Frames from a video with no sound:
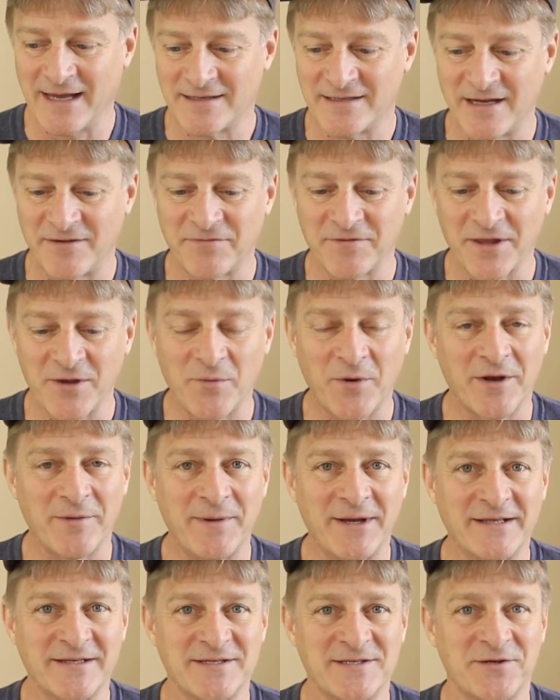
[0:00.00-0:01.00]
Definitely want to
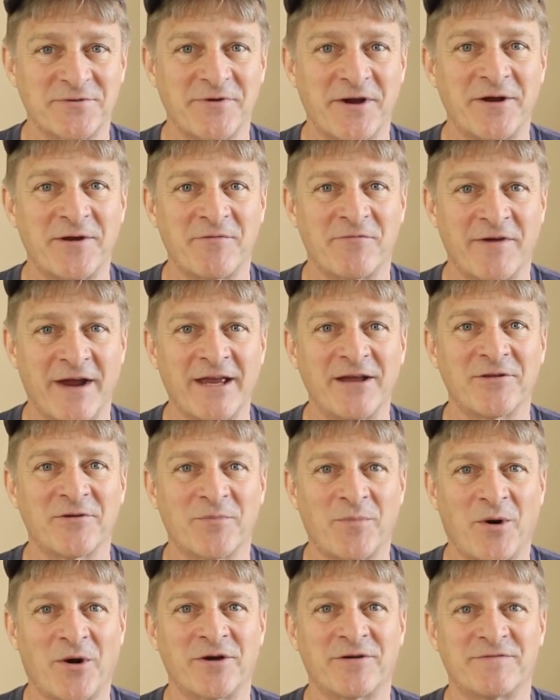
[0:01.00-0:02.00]
make this a regular
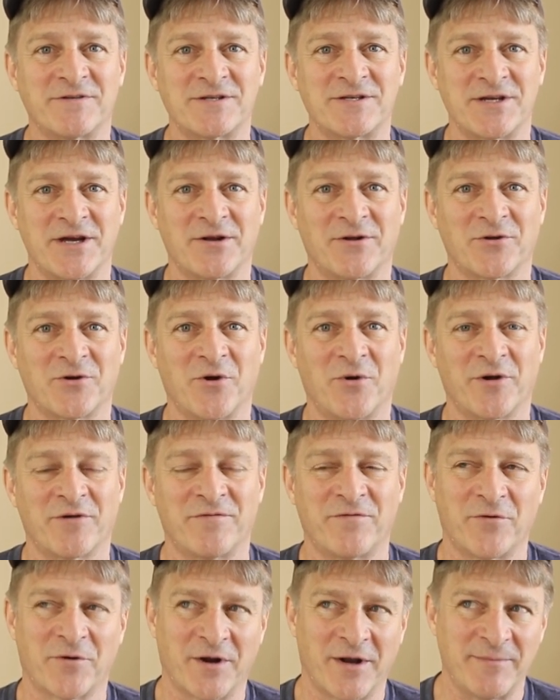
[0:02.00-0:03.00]
part of the channel going
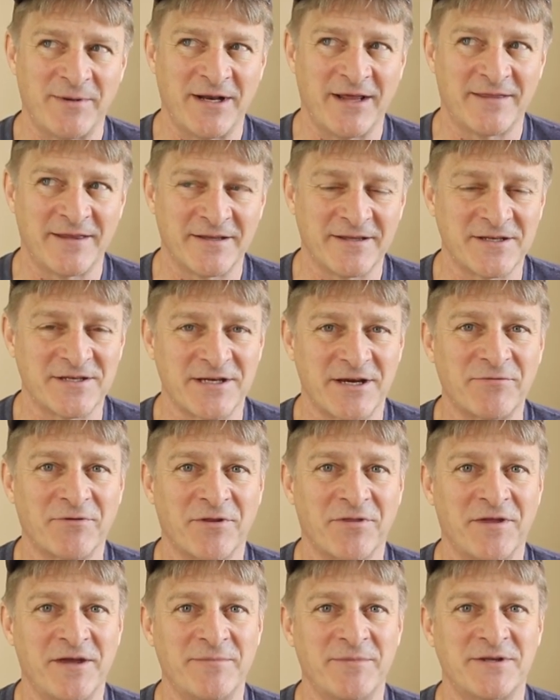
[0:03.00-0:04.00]
forward. I mean, I think the general
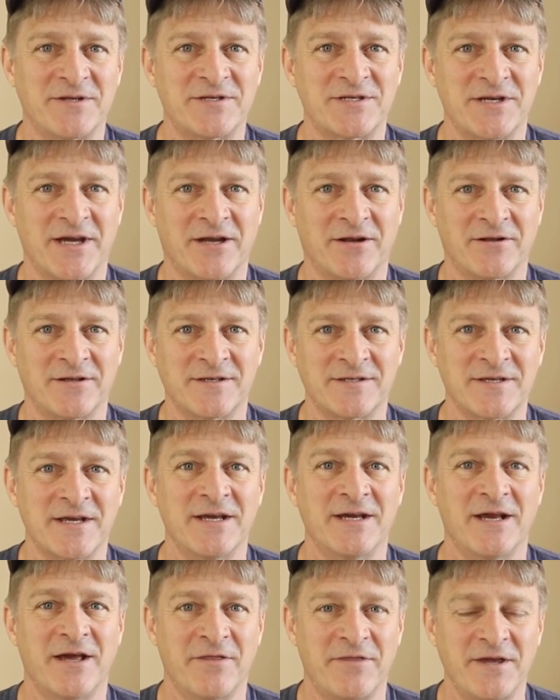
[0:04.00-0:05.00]
theme of the channel is
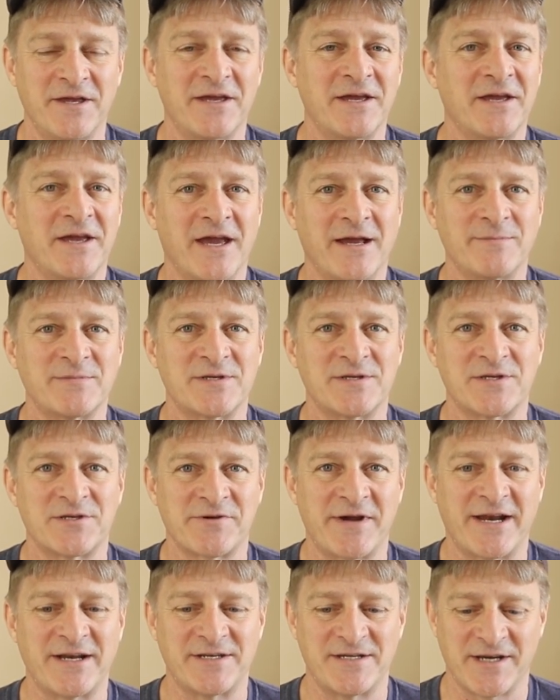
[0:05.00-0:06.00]
thinking games and
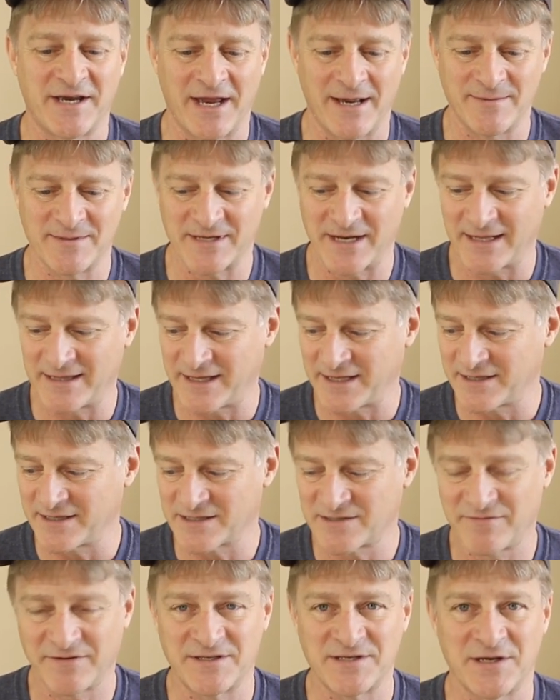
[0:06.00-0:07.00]
strategy games, and I think
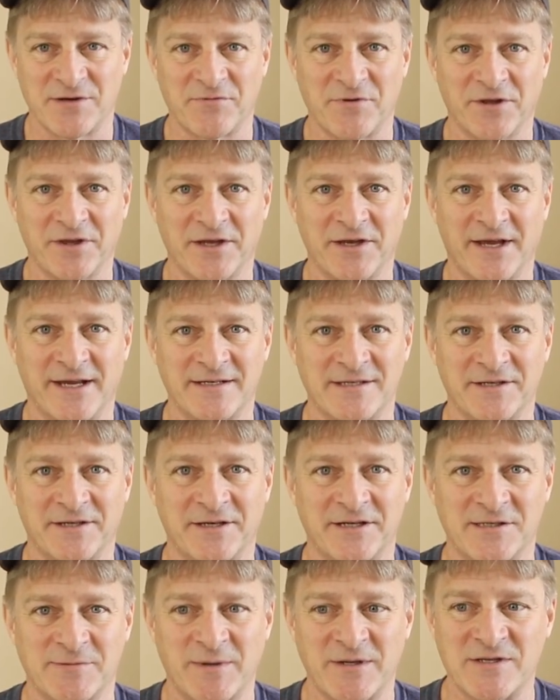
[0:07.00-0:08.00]
this fits in really nicely.
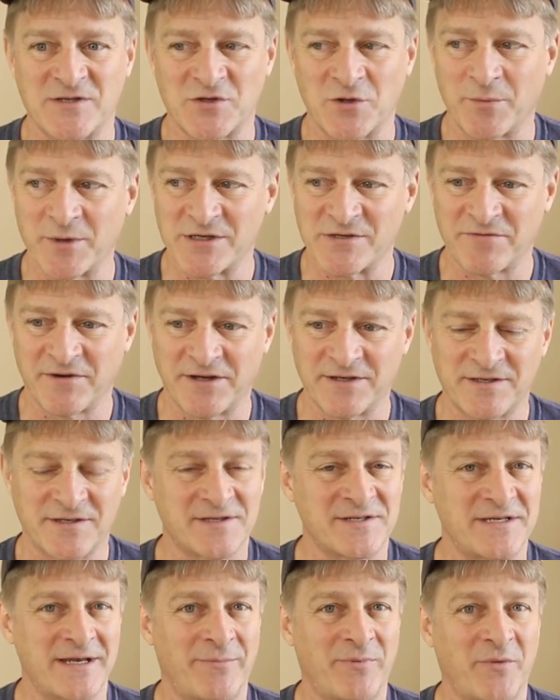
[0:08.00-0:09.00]
And it's been so much fun to
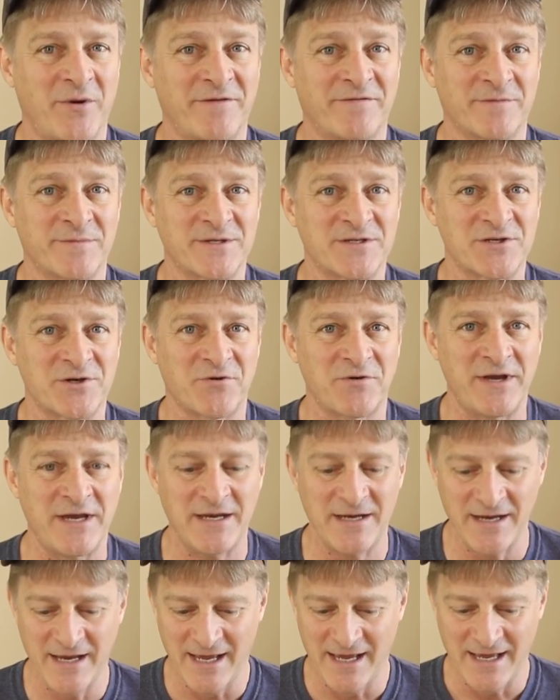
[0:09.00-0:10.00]
step away from a
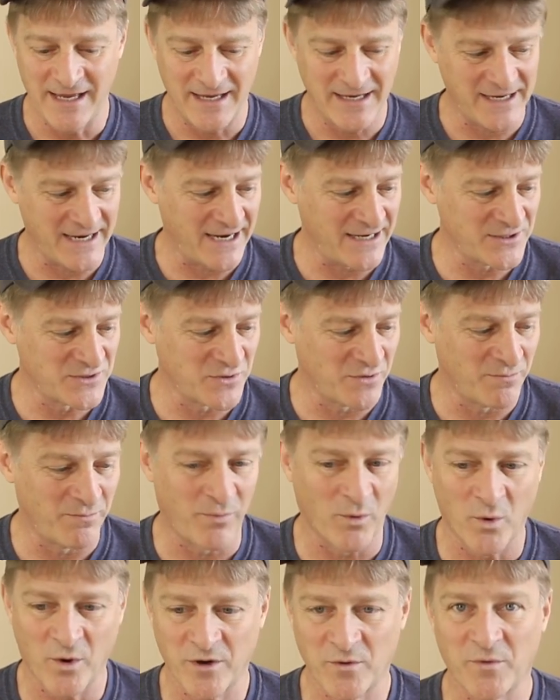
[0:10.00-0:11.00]
screen and to get into a
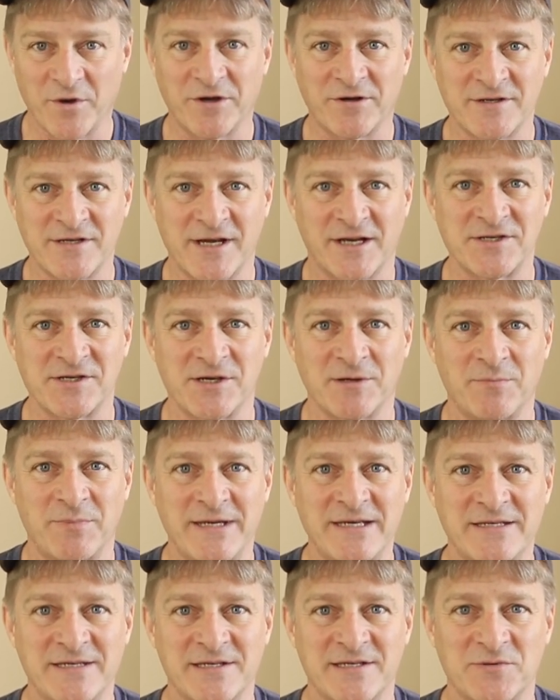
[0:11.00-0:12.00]
board where you're touching
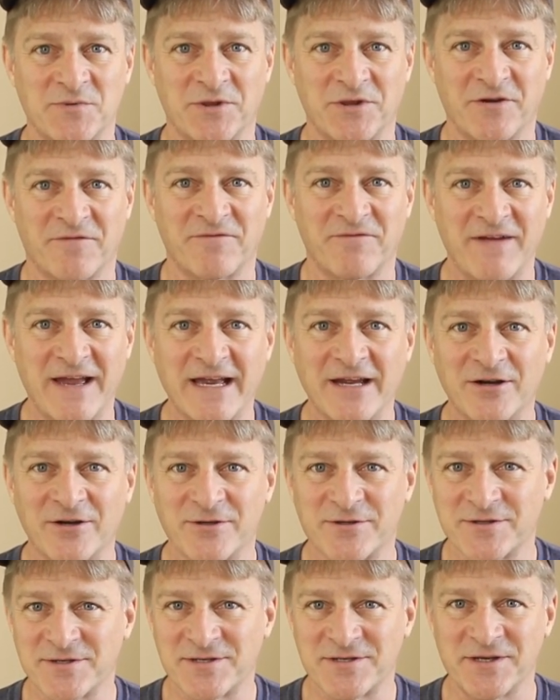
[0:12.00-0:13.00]
pieces with your
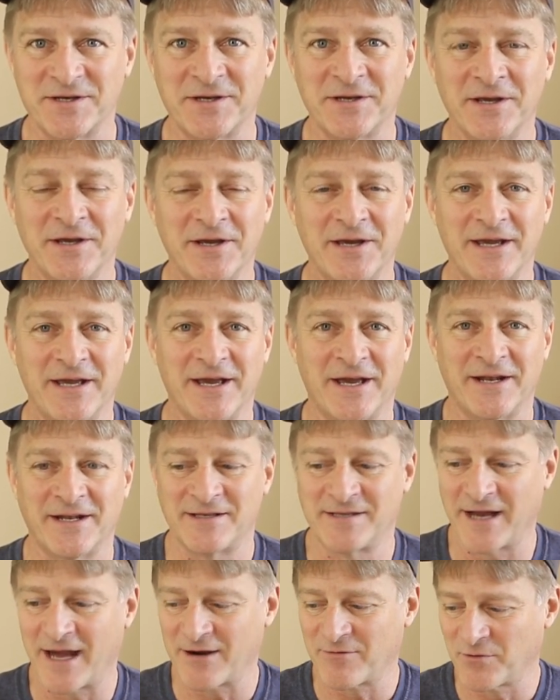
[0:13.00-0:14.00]
fingers and, and a
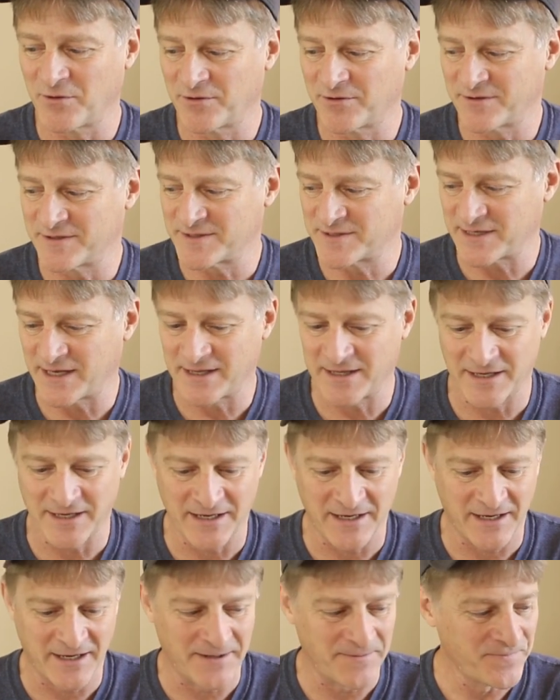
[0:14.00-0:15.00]
die roll. There is, I
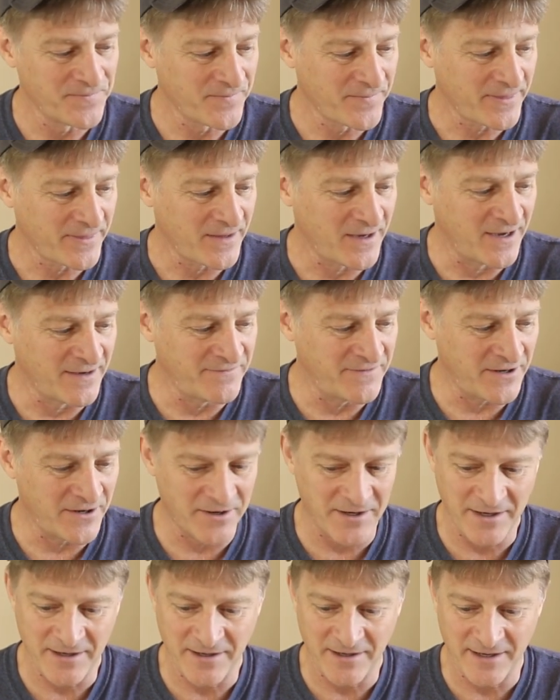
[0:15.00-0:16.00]
think, uh, a
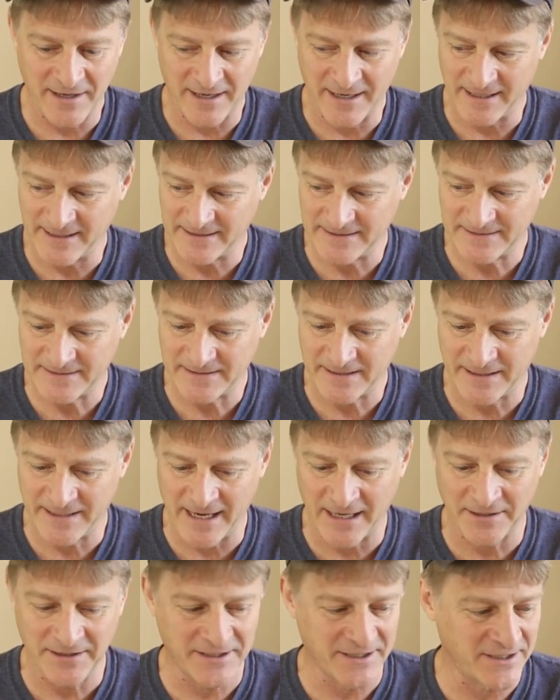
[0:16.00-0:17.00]
very... Uh, an
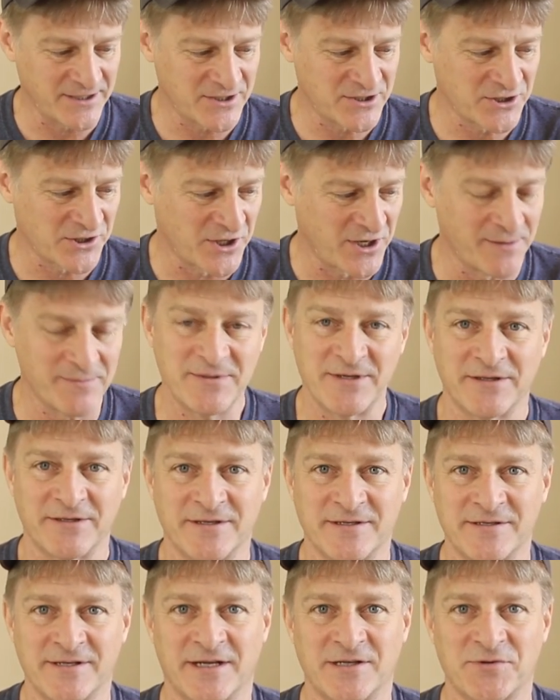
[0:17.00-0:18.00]
elegant charm to
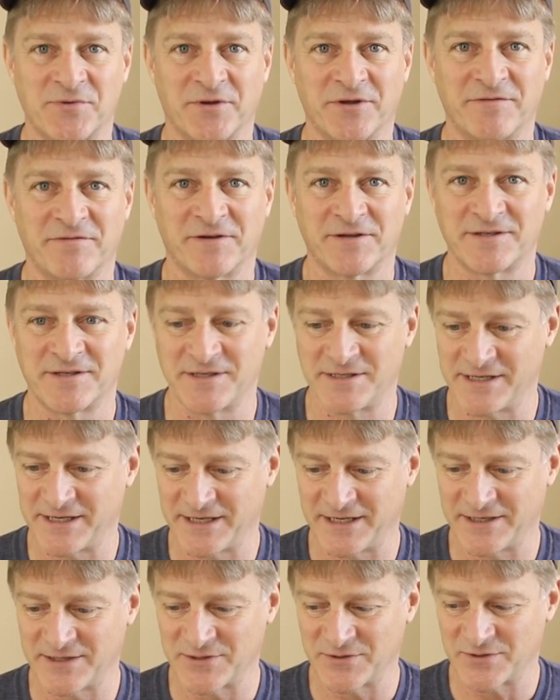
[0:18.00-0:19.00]
this that's really fun to
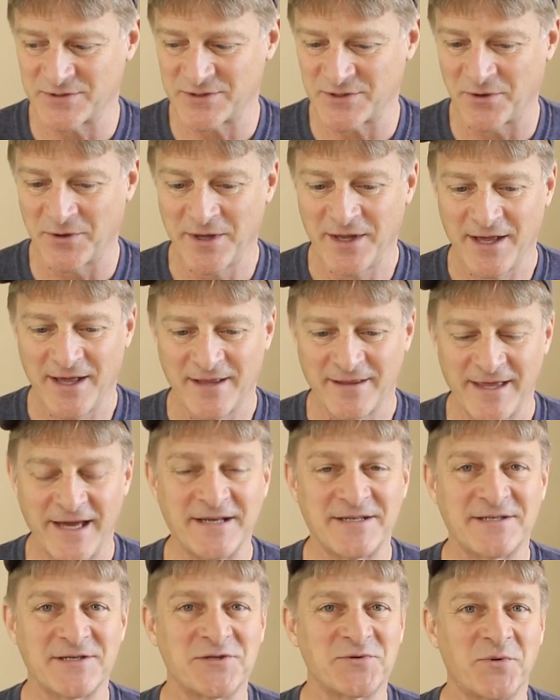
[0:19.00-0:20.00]
dig into. So
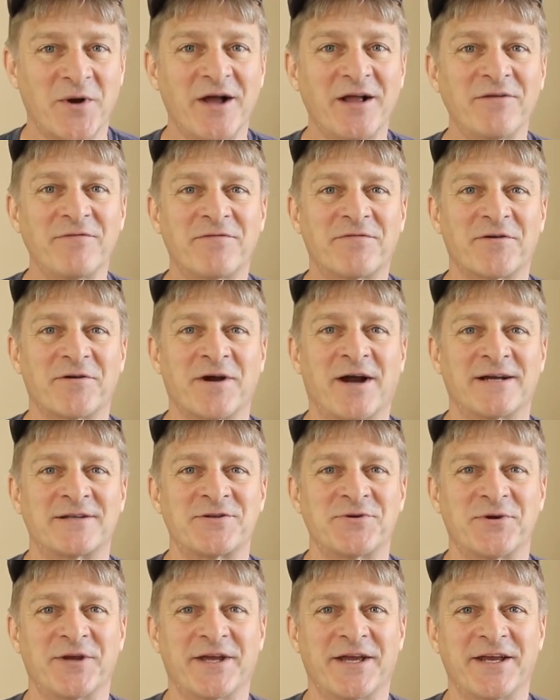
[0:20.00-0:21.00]
thanks as well for uh,
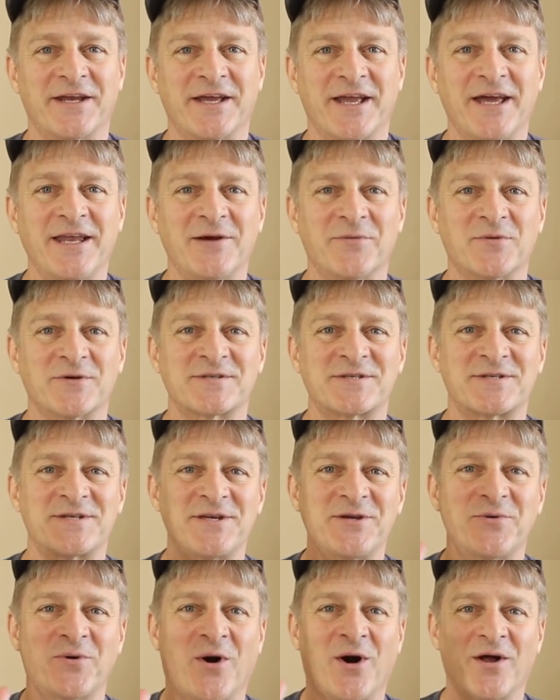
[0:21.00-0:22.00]
tuning in again, and we'll see
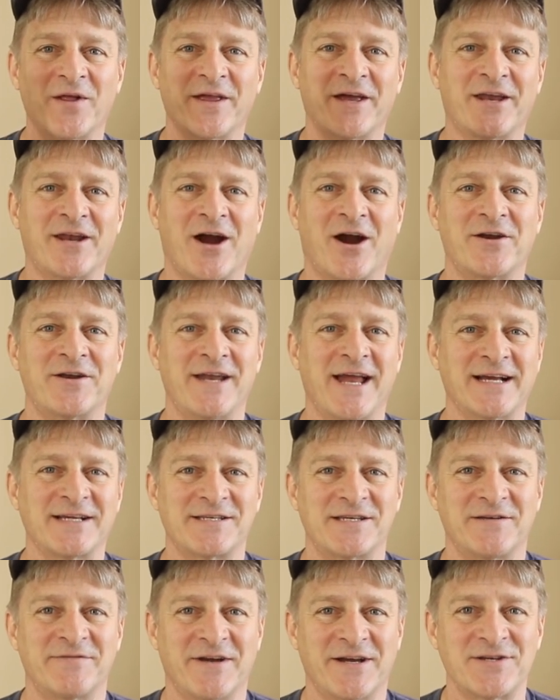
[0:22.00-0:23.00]
you all in our
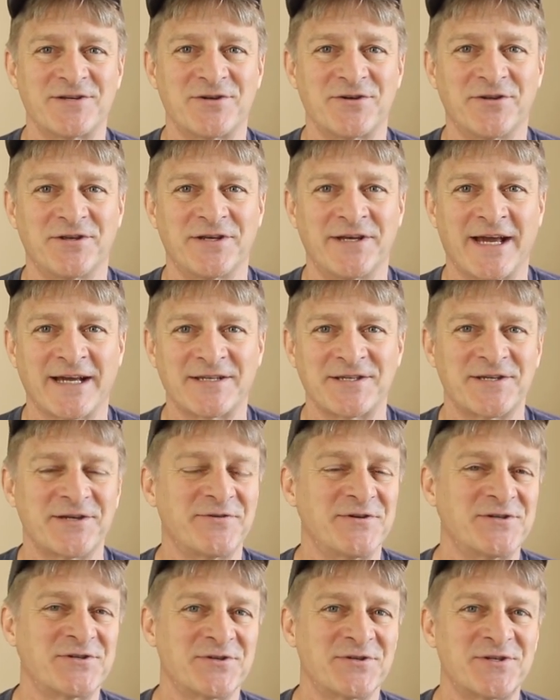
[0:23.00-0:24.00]
next adventure. The next
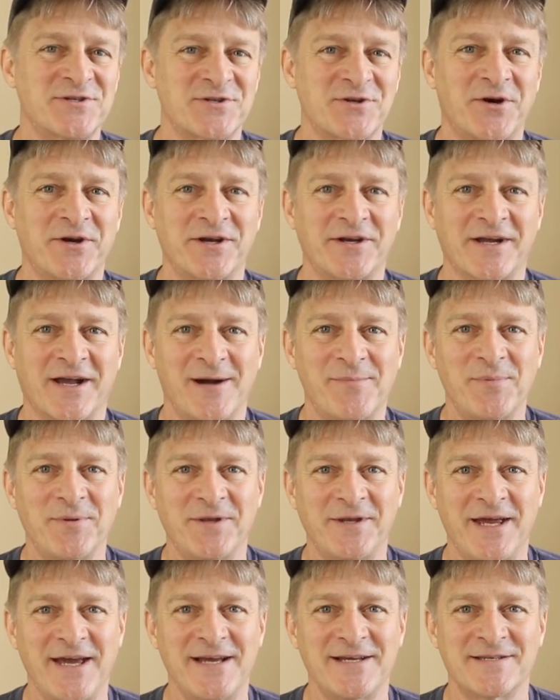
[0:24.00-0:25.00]
series should start in a couple
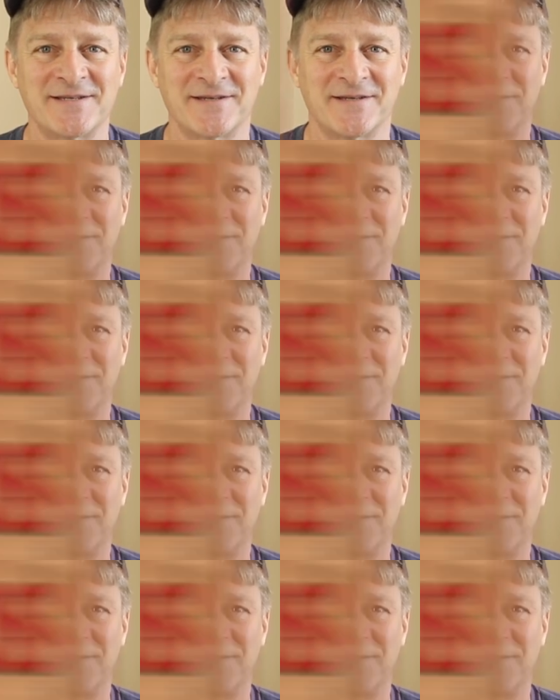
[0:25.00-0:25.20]
of days.